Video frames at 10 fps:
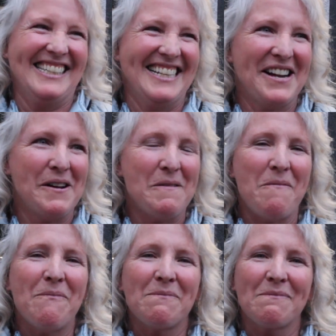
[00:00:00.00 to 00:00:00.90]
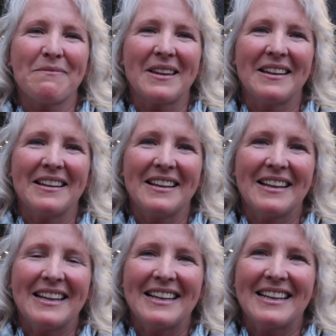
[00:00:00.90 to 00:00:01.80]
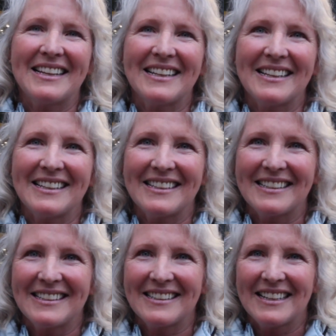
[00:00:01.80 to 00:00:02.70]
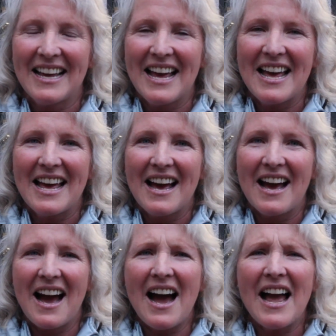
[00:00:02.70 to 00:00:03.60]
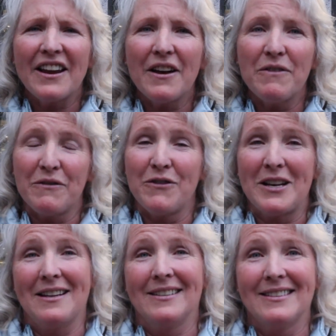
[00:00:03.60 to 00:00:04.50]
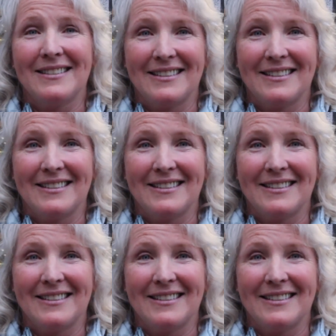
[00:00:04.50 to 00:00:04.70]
what is one thing you like about Boise or what is your favorite thing about Boise? I love the foothills.